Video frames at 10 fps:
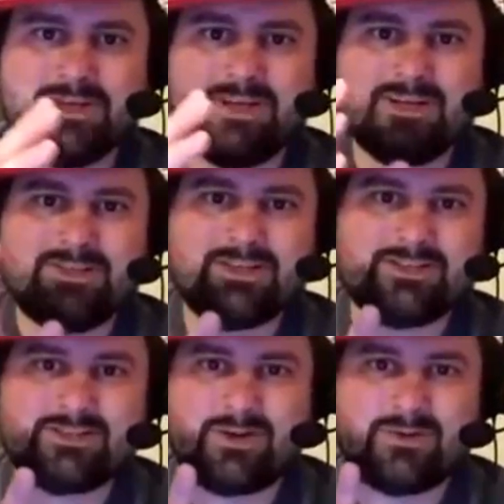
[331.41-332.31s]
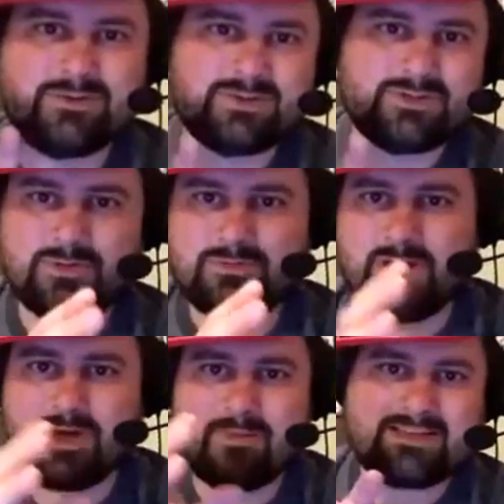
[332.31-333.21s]
just so souped up,
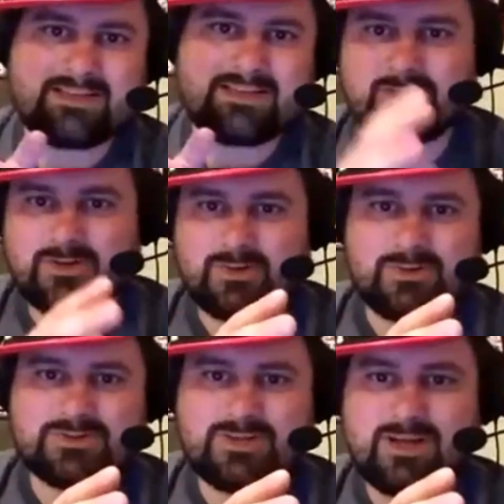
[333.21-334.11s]
has all the cool stuff,